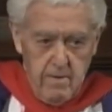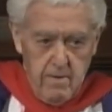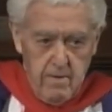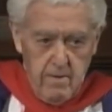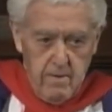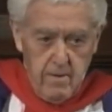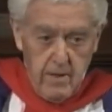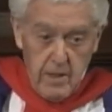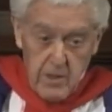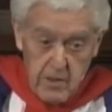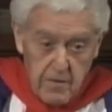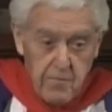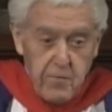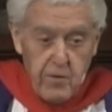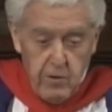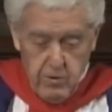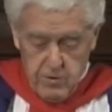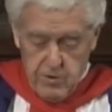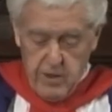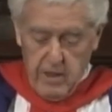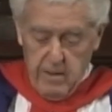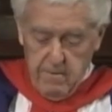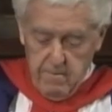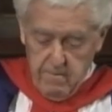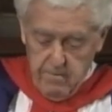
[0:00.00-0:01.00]
in the
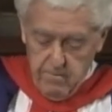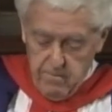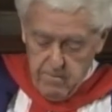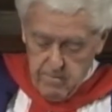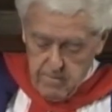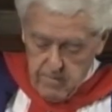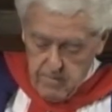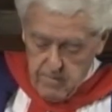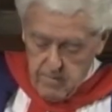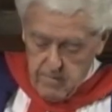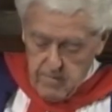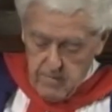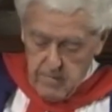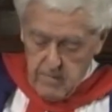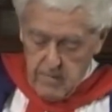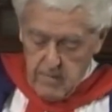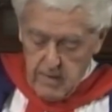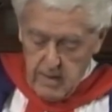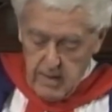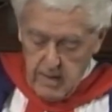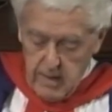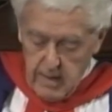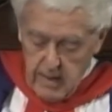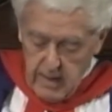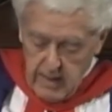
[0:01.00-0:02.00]
future.
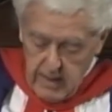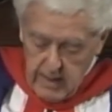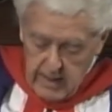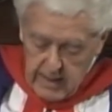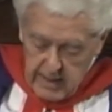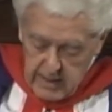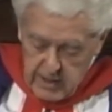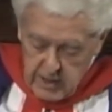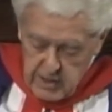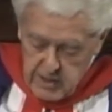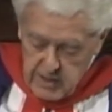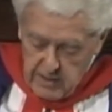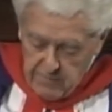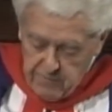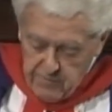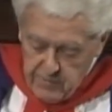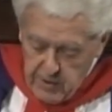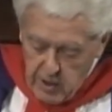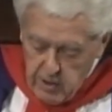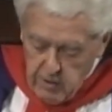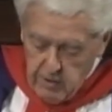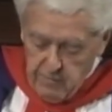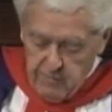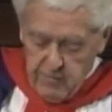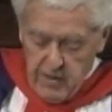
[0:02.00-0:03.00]
It is the
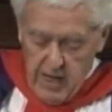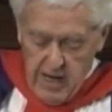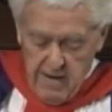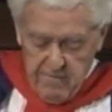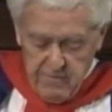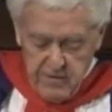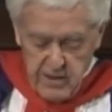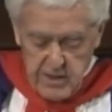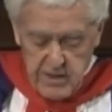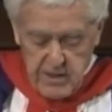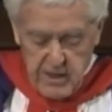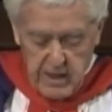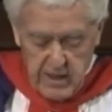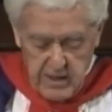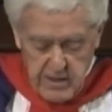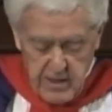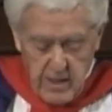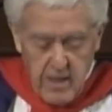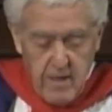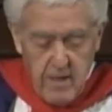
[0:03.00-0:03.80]
flow of life that says,